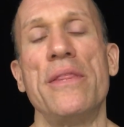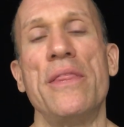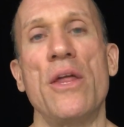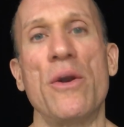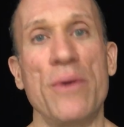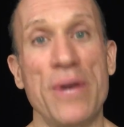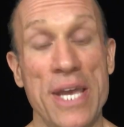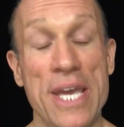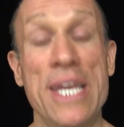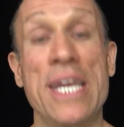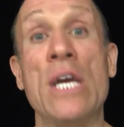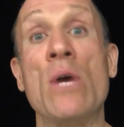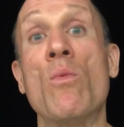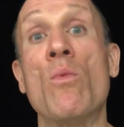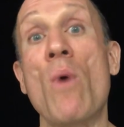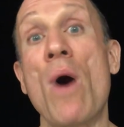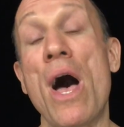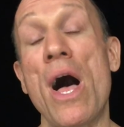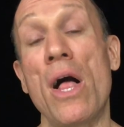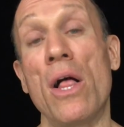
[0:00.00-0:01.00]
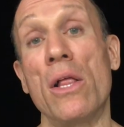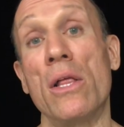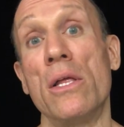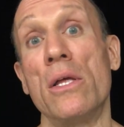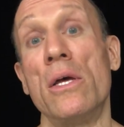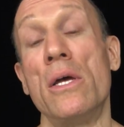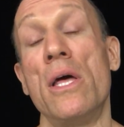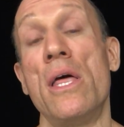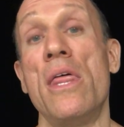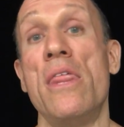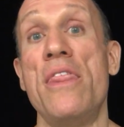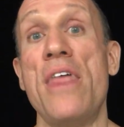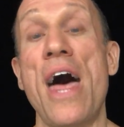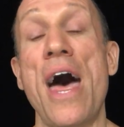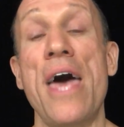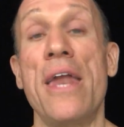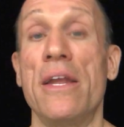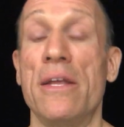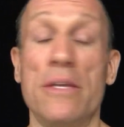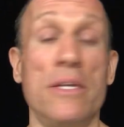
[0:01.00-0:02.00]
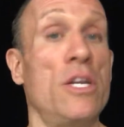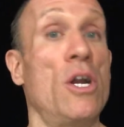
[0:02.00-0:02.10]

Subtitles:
that are eating well, that